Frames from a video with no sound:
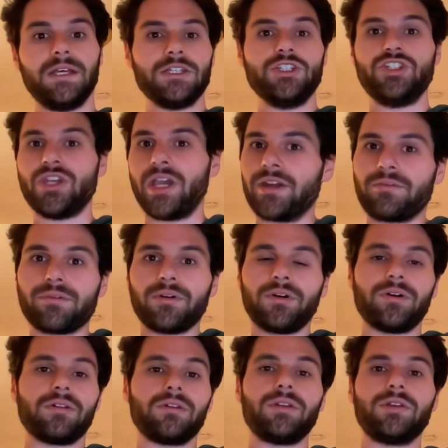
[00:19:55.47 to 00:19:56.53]

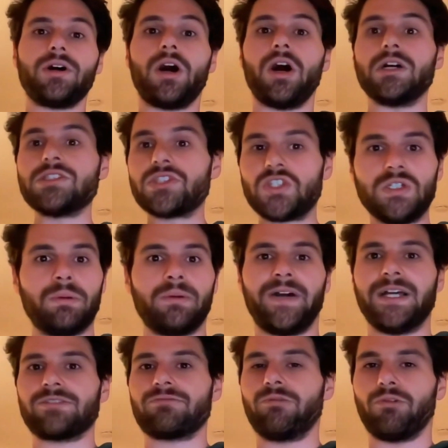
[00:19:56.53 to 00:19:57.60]
general
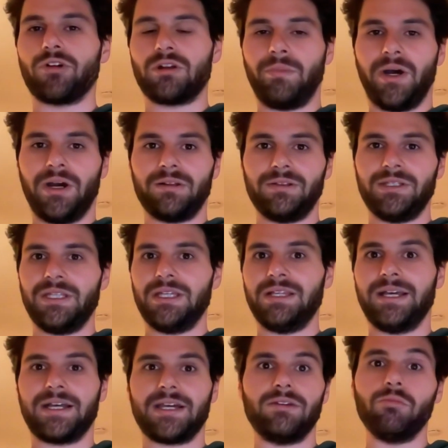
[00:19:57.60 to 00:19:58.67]
unsupervised reward modeling
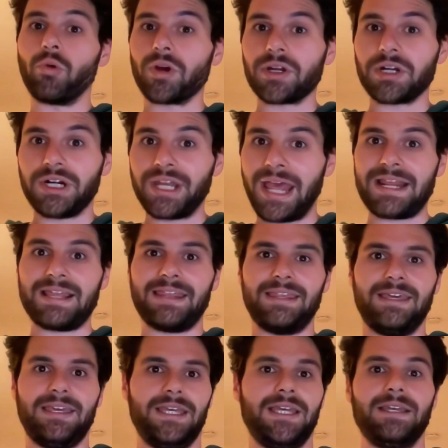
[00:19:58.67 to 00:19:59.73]
that can work on
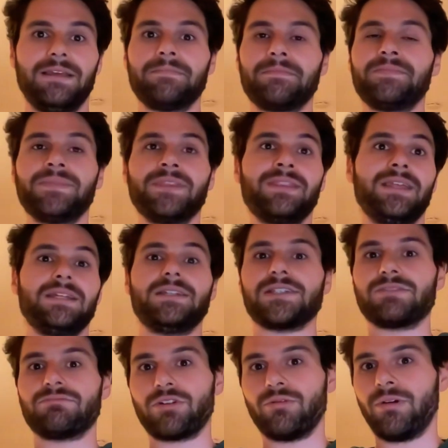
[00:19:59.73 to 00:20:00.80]
anything, that
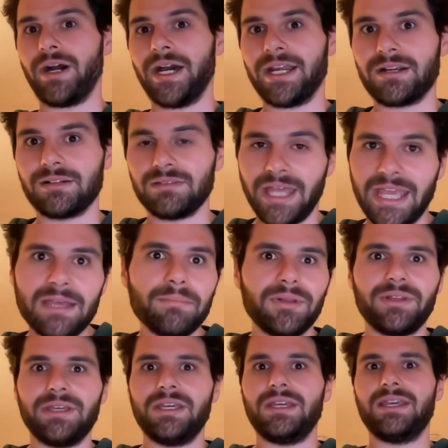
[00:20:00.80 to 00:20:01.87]
doesn't require
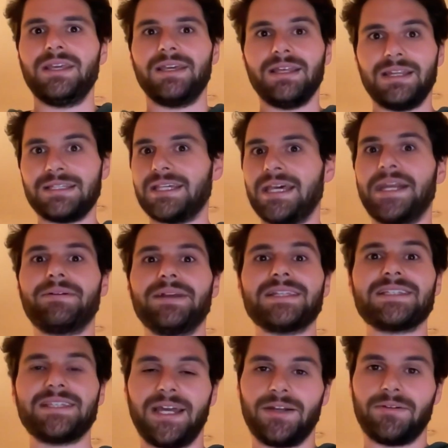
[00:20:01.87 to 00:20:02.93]
labeling and et cetera, et
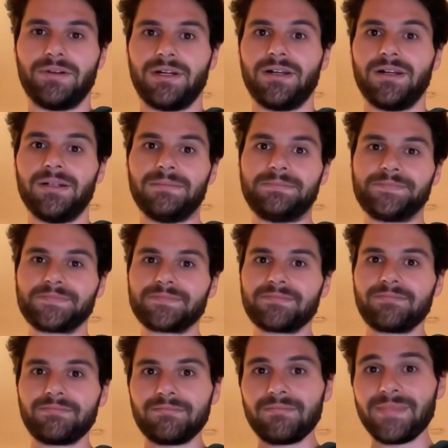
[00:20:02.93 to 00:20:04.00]
cetera.
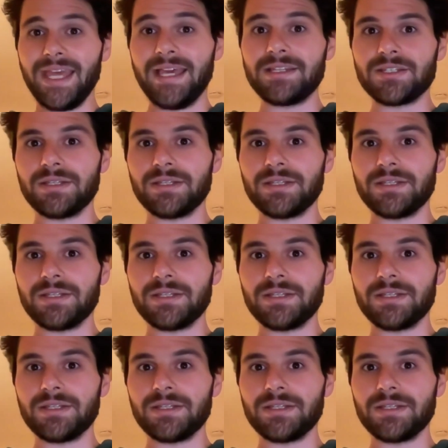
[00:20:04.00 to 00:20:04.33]
And,